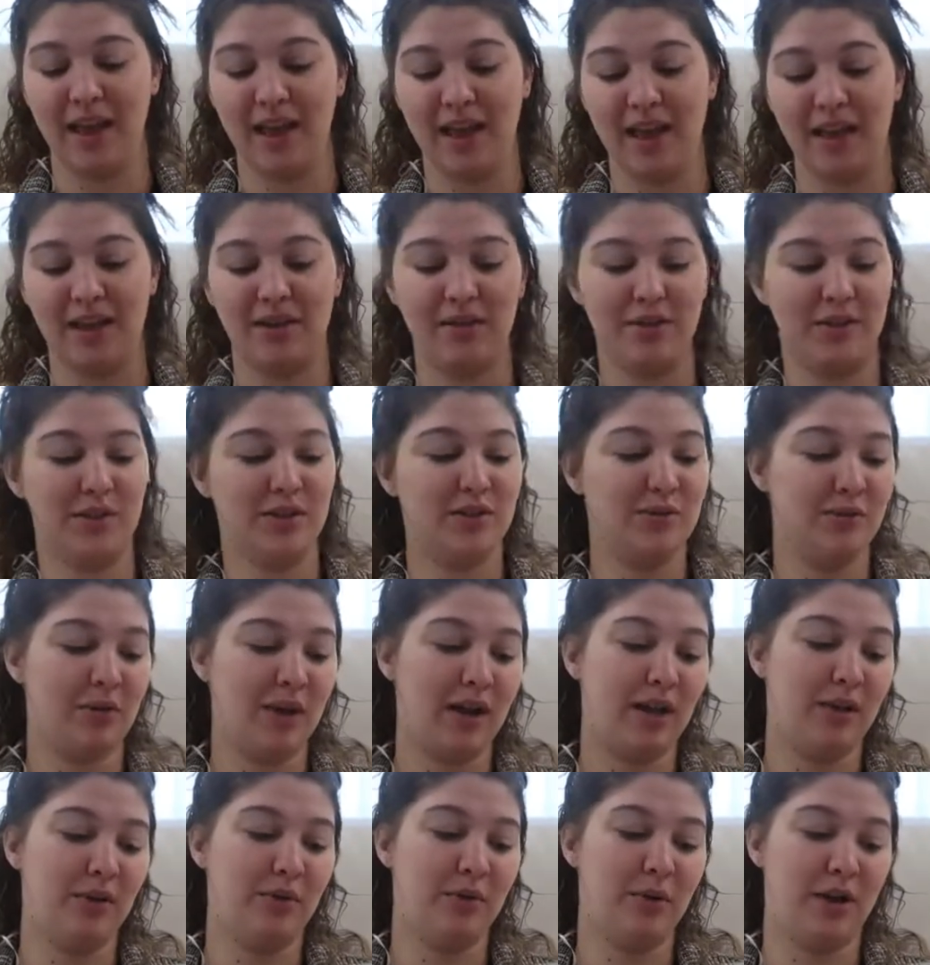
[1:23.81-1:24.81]
It was
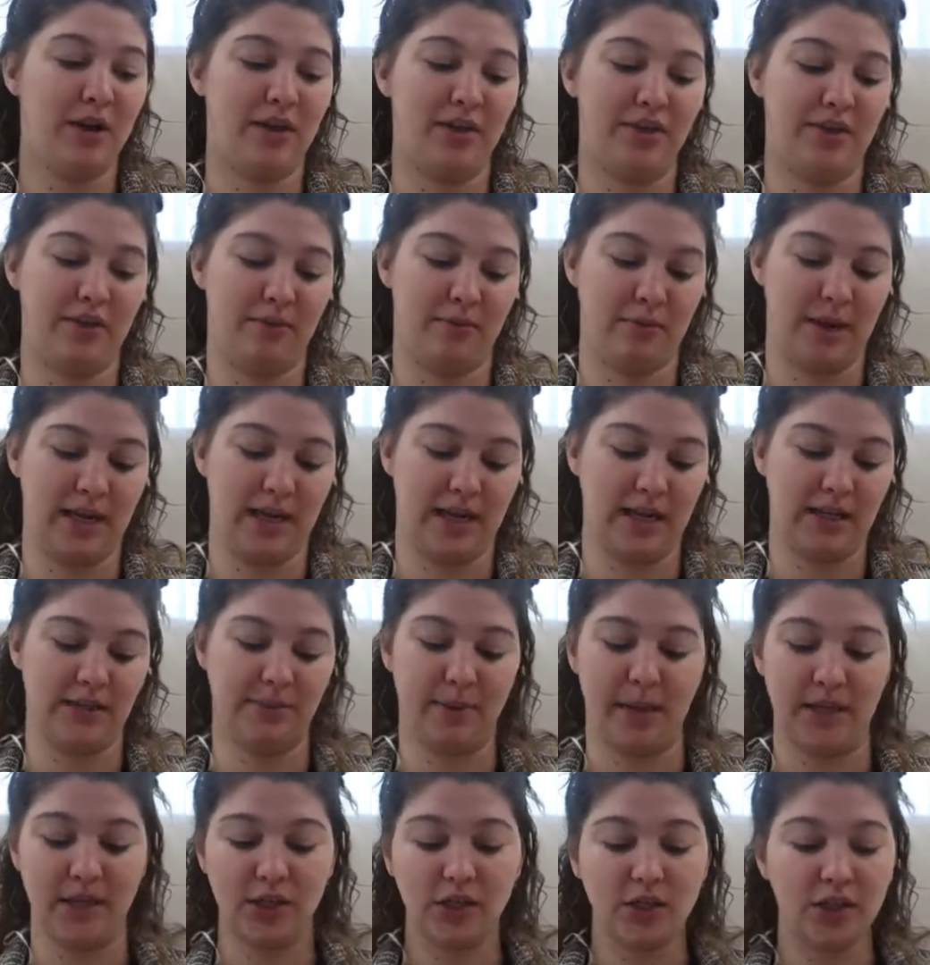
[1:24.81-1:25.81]
well worth the money
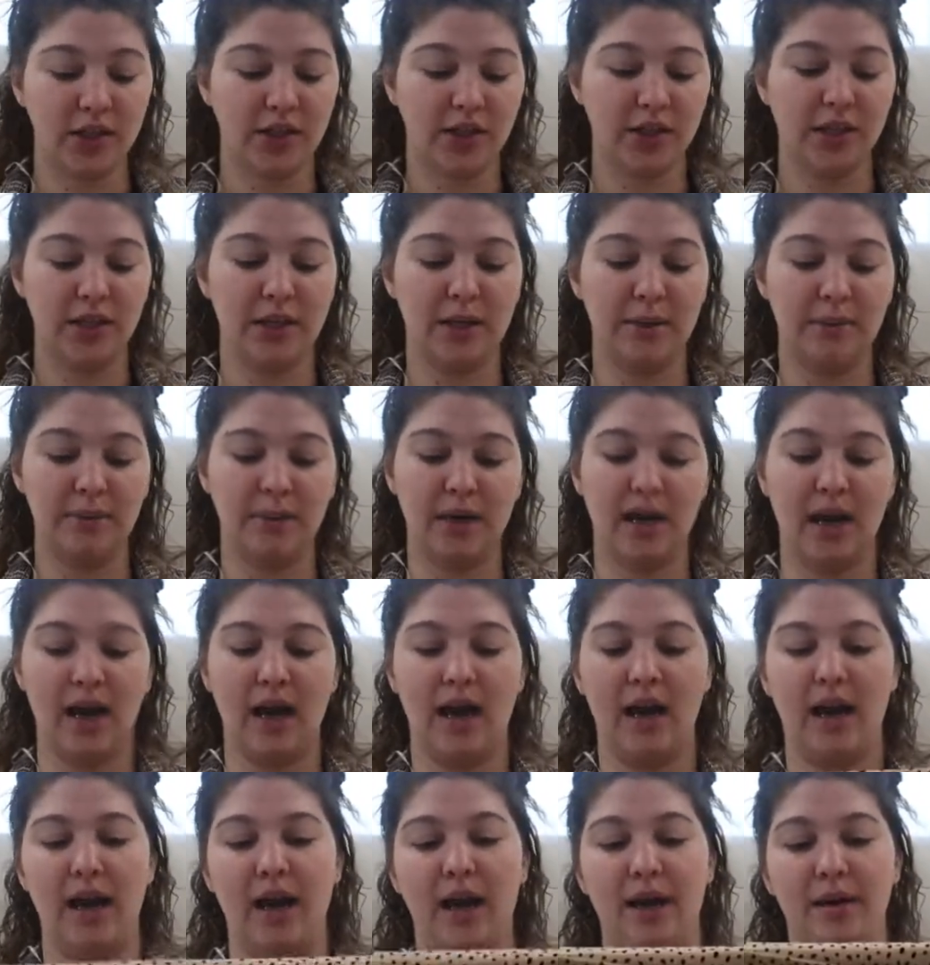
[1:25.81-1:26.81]
spent on them.
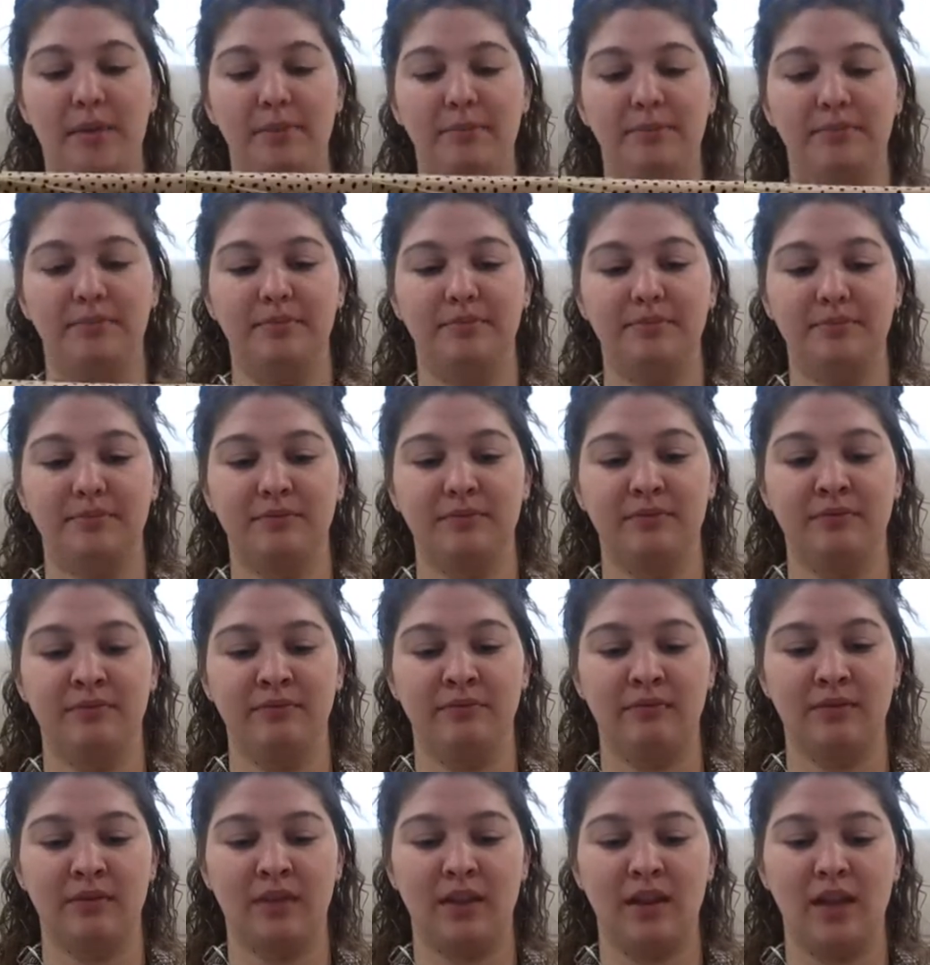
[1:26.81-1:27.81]
I'm
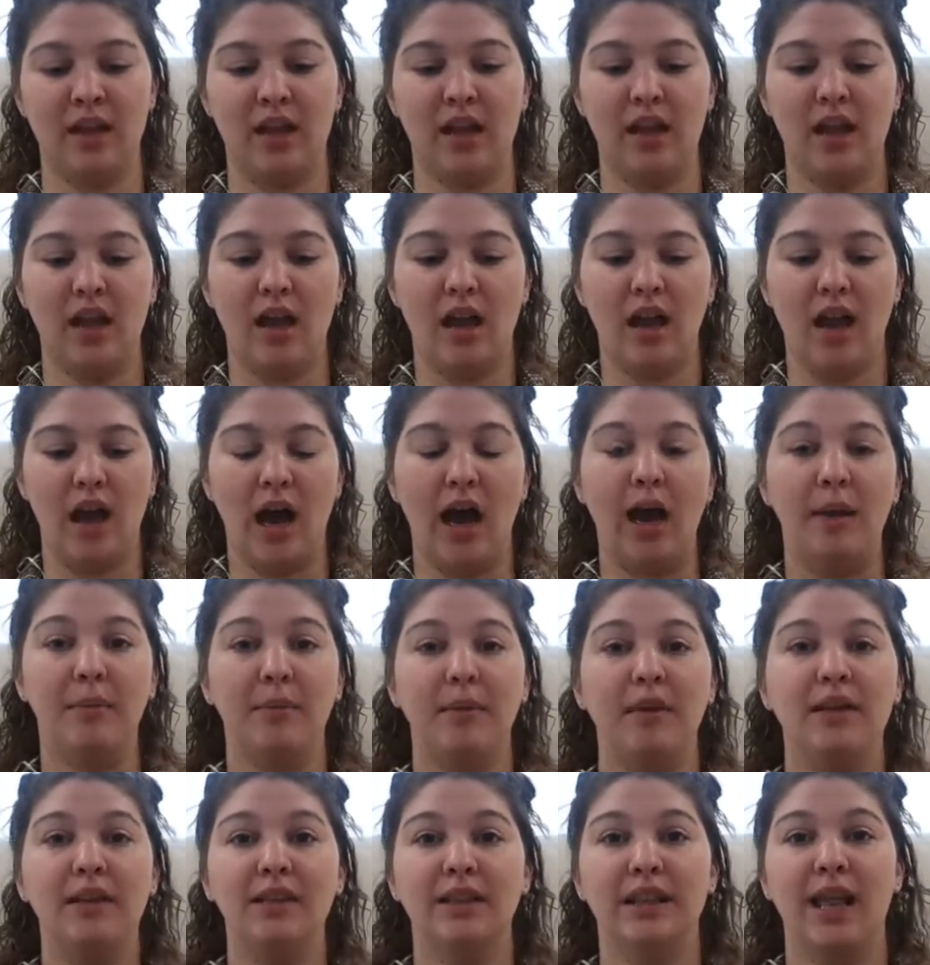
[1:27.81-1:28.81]

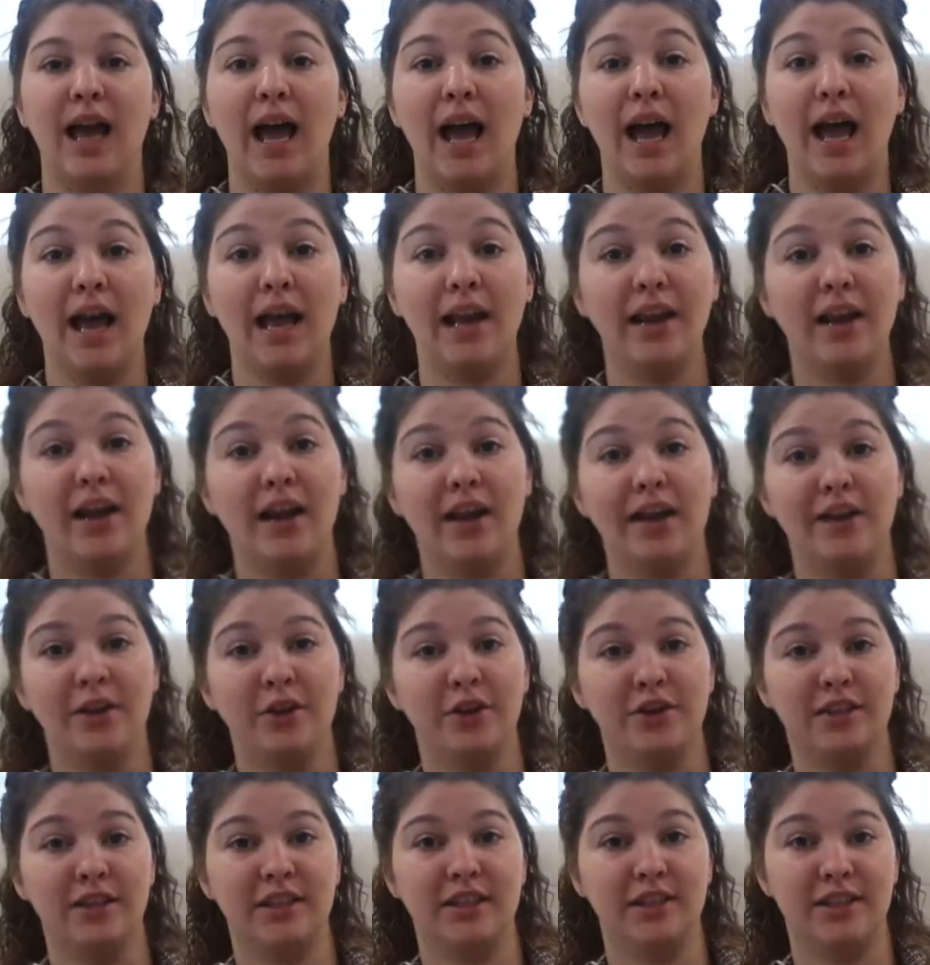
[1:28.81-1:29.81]
glad I
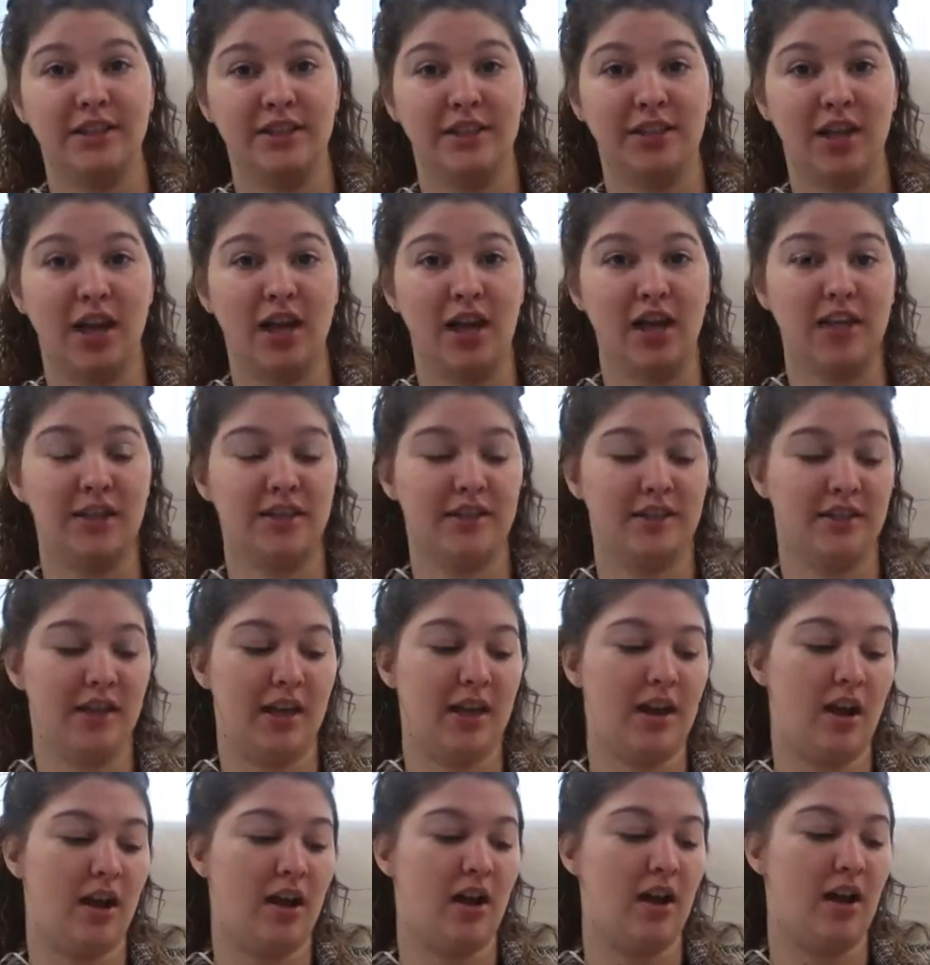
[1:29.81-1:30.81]
got the size
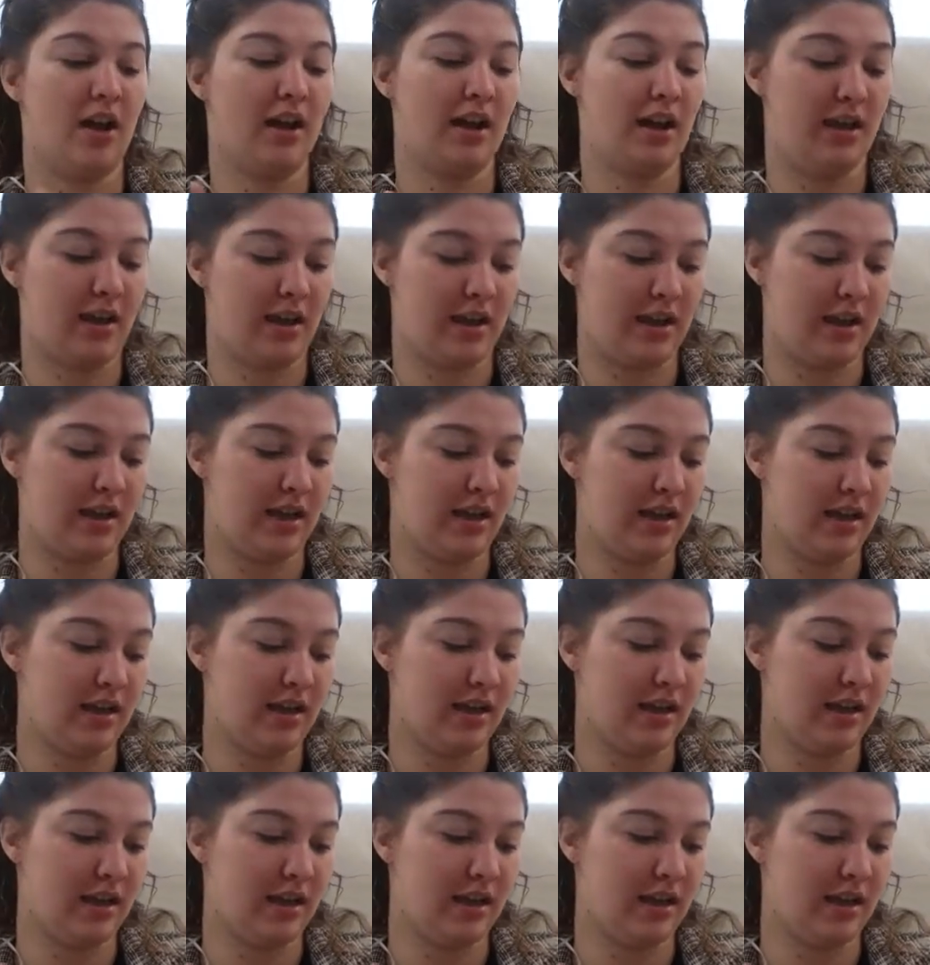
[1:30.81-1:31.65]
that I